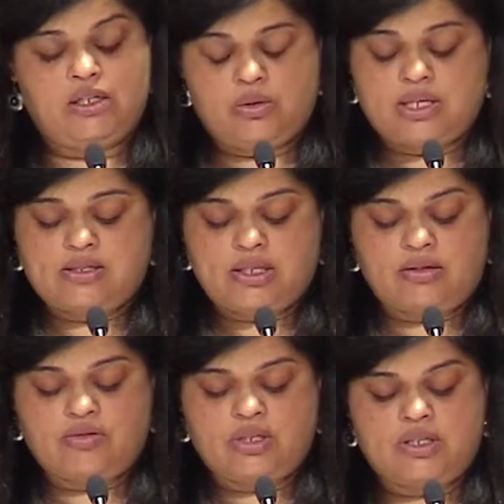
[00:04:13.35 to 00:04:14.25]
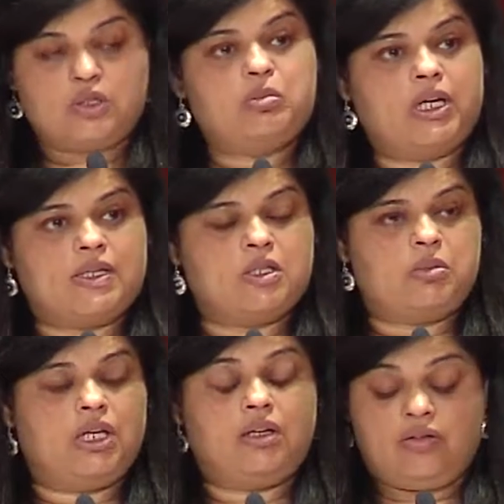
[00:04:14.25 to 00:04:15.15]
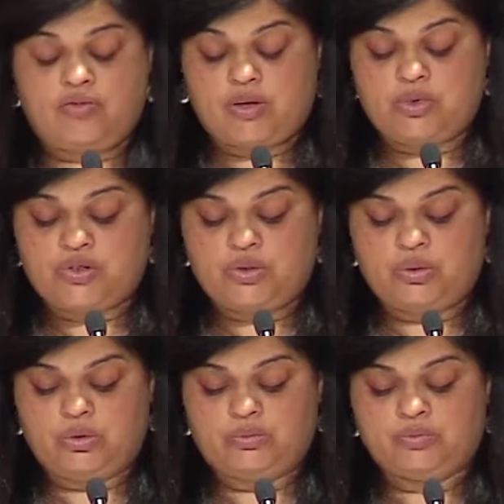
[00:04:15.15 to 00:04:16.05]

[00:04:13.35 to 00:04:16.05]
US territories, participate in Farm to School.